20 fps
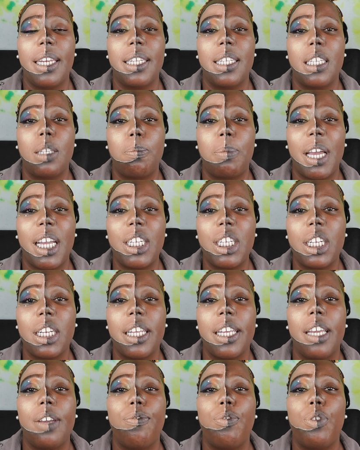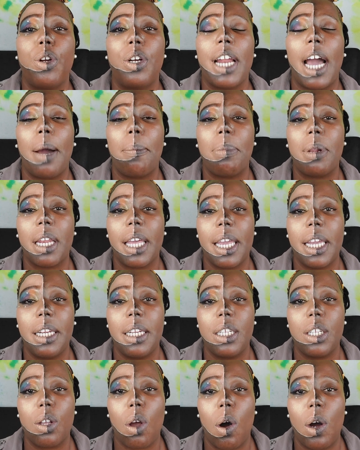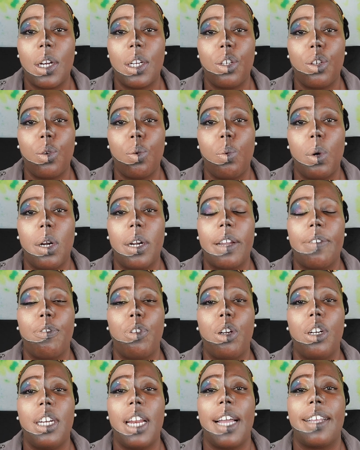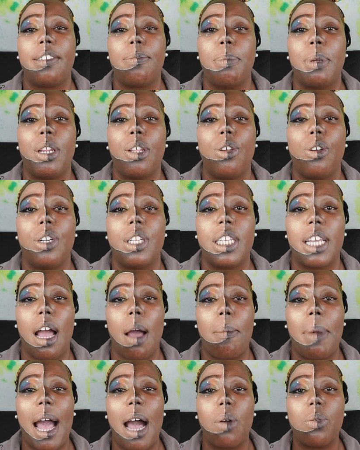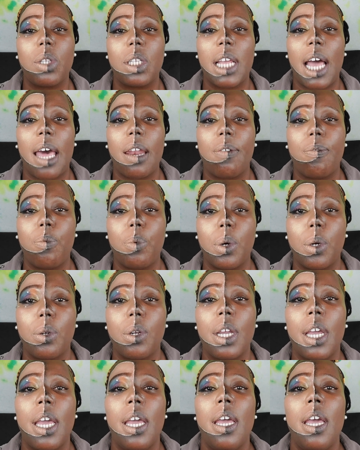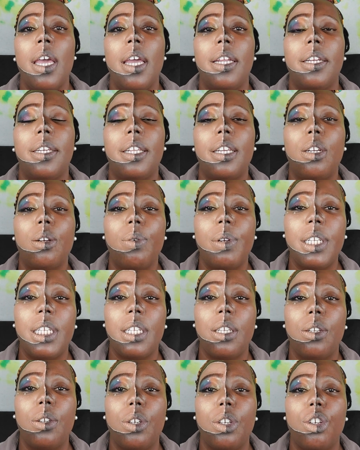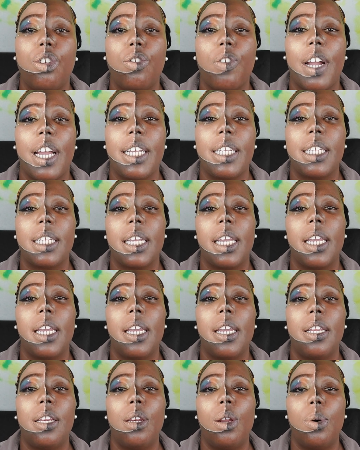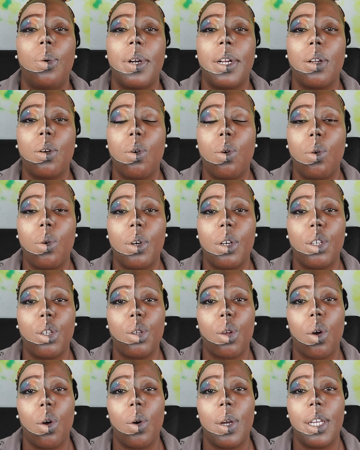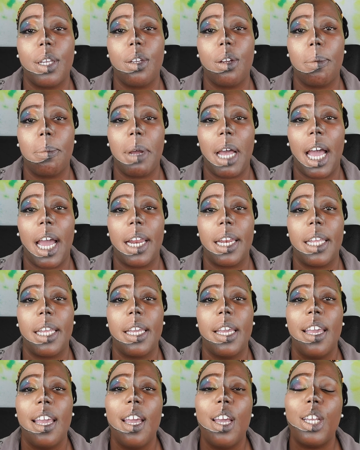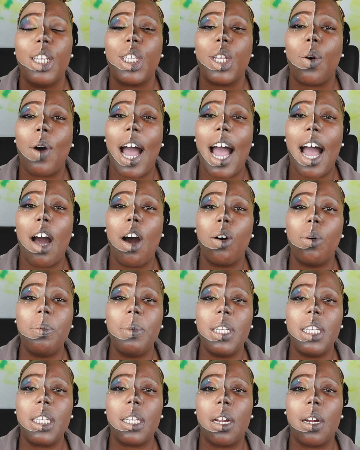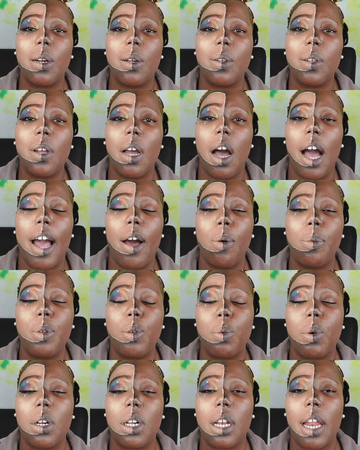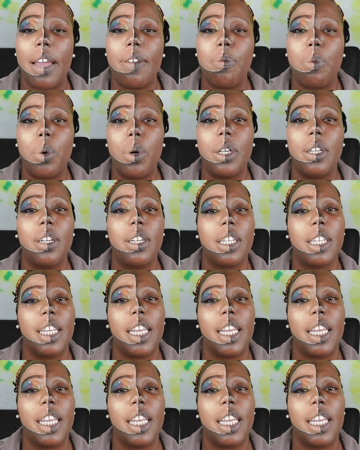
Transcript: And especially if you're not playing as hard as you work, if you're not spending your time outside of work, decreasing your stress and lowering cortisol in your body. So I hope this helps work-life warrior.